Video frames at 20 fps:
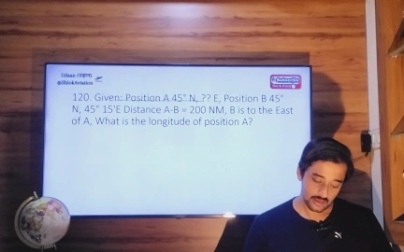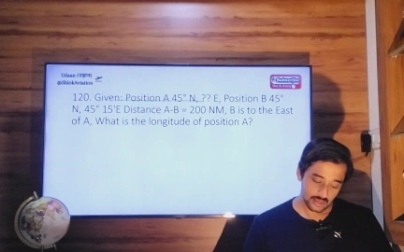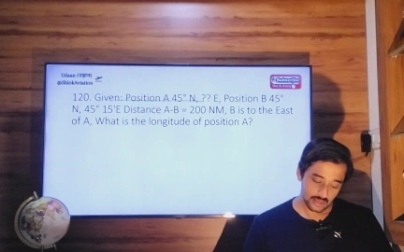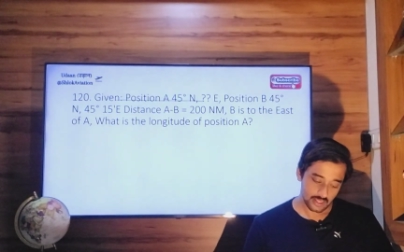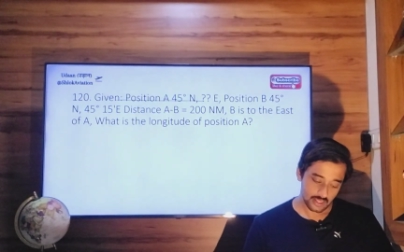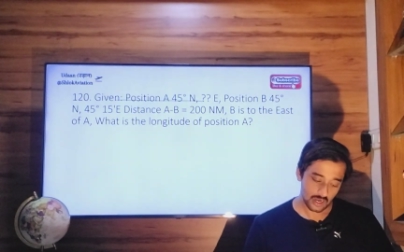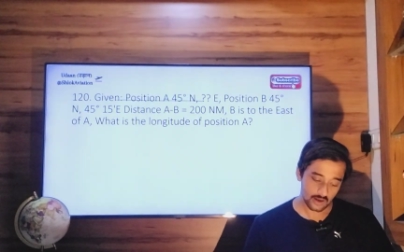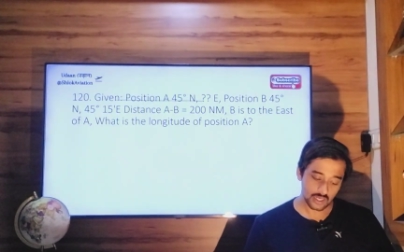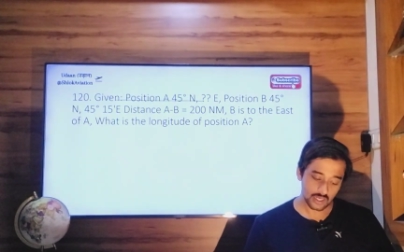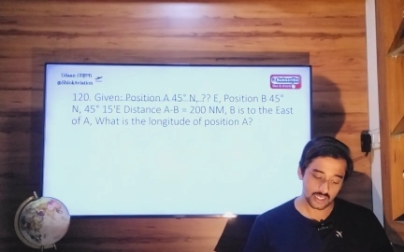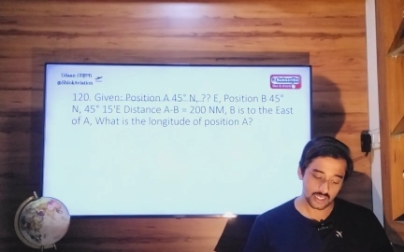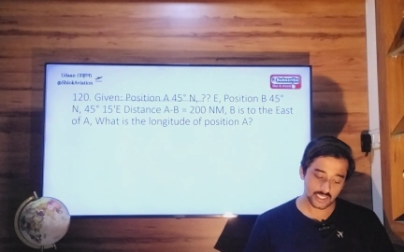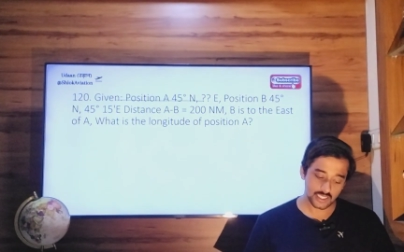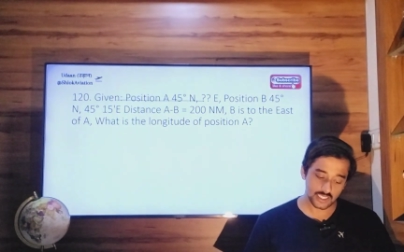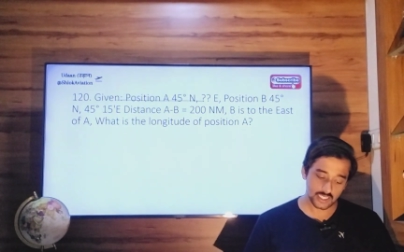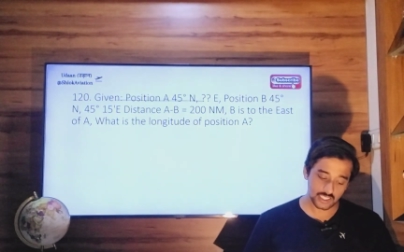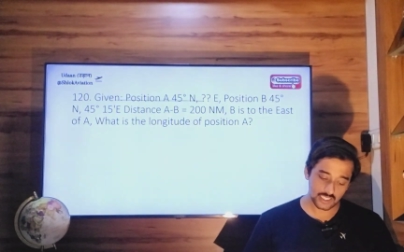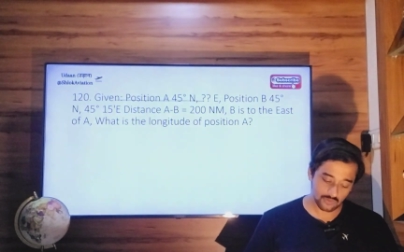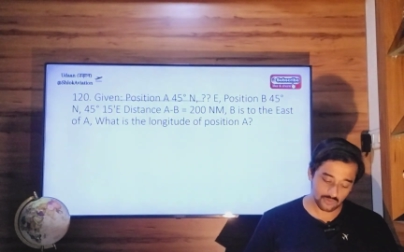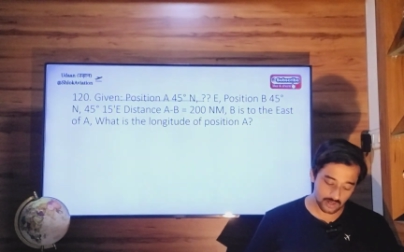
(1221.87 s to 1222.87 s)
Now the
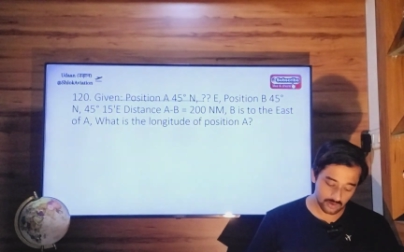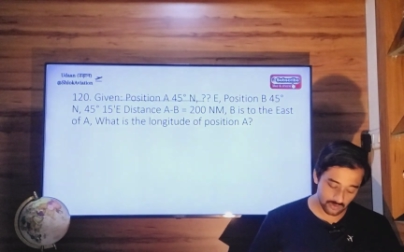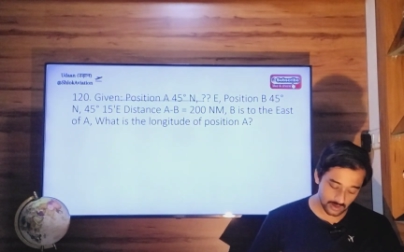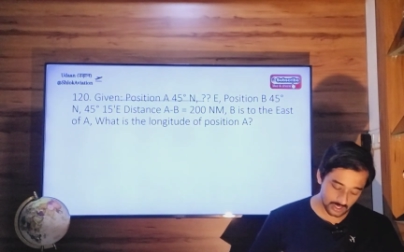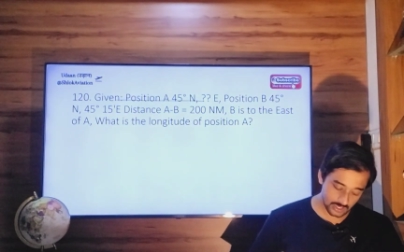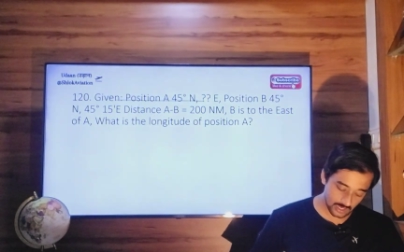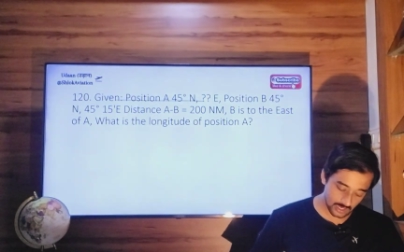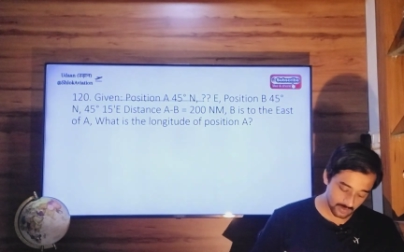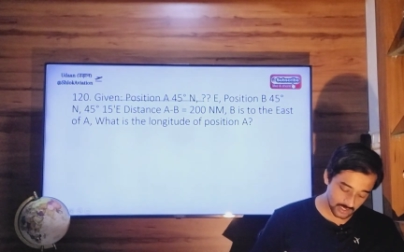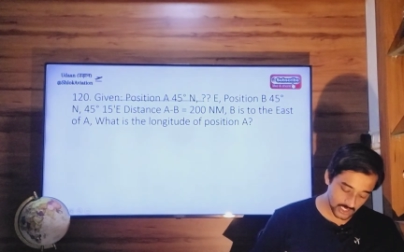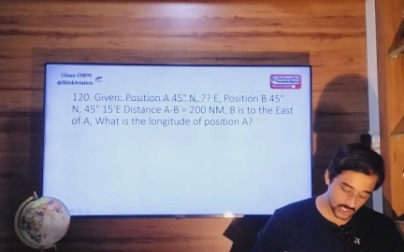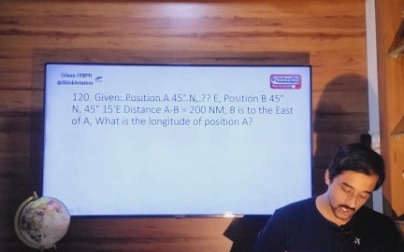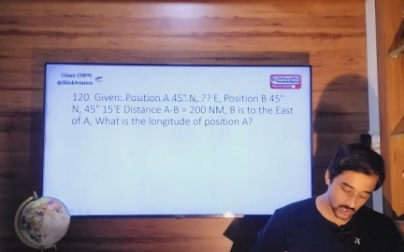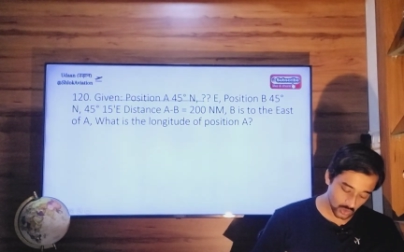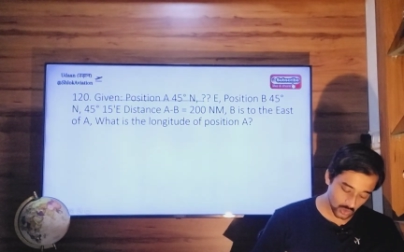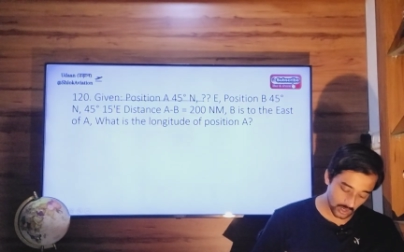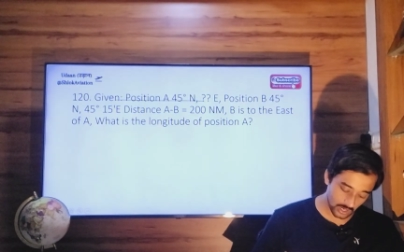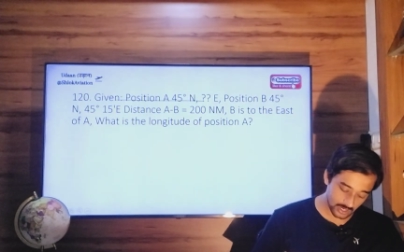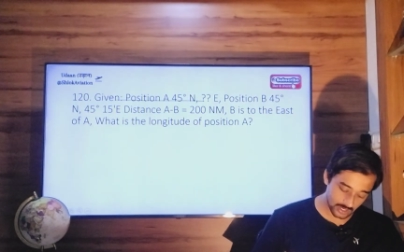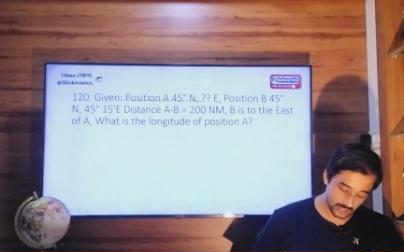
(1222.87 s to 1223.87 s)
distance between them is
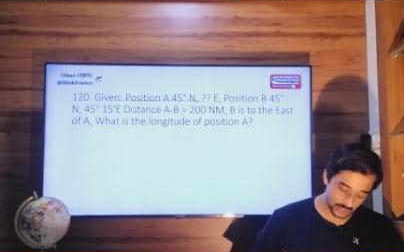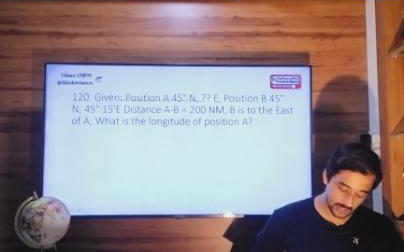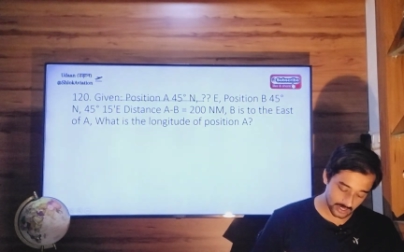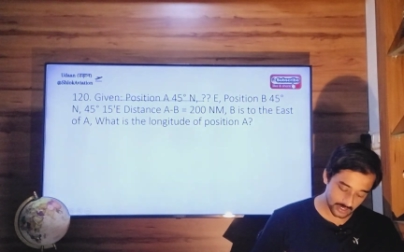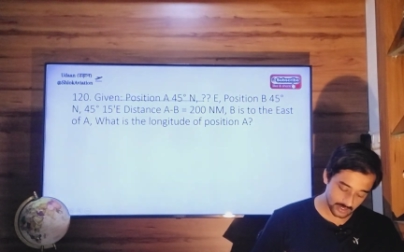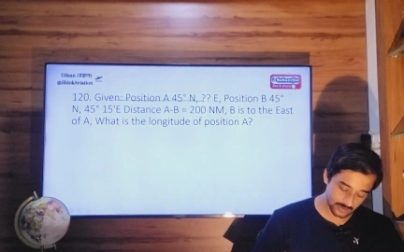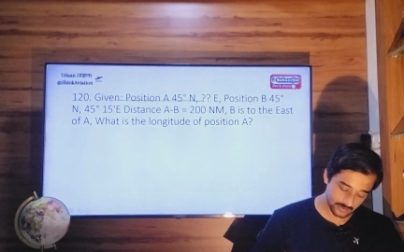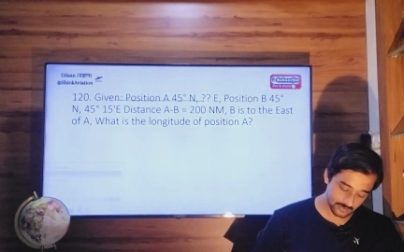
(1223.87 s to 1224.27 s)
200.